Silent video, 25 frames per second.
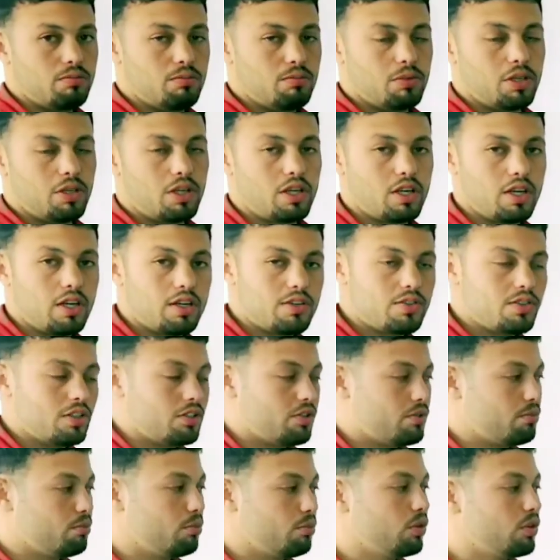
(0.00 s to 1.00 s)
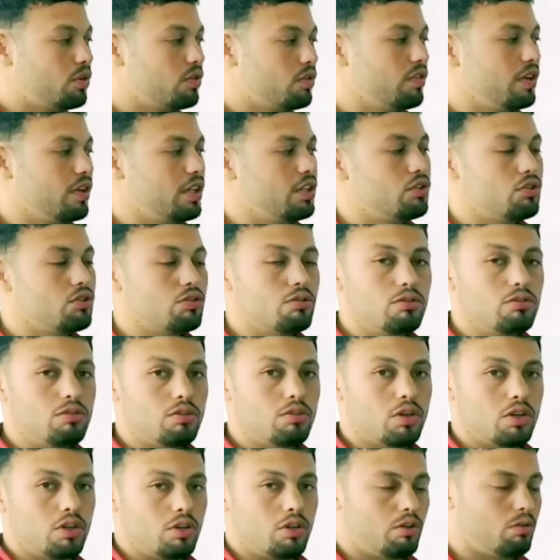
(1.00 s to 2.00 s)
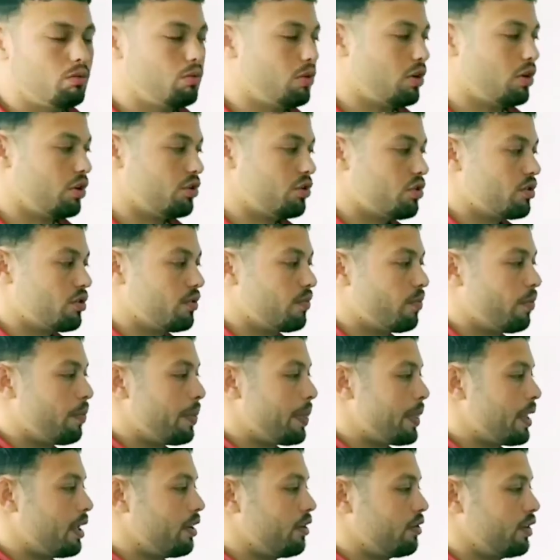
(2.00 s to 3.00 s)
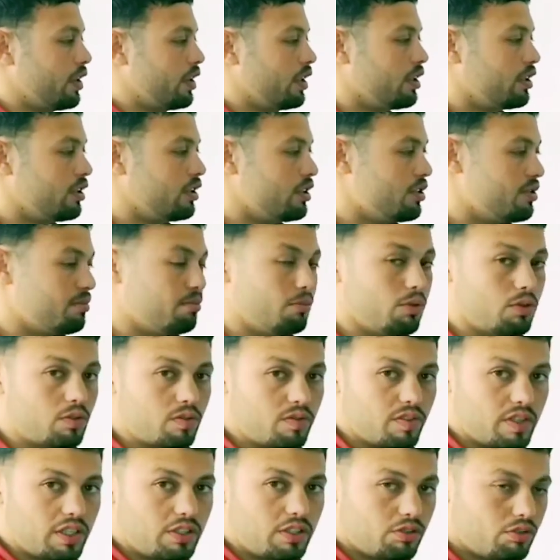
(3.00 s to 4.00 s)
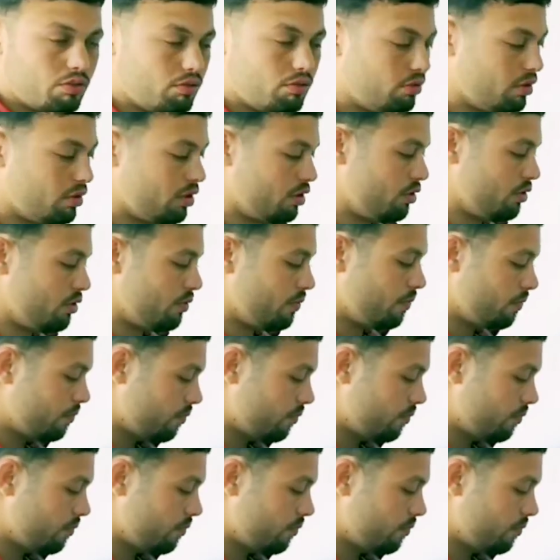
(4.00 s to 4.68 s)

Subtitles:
Because it's more fun to watch. Cricket is more fun to watch.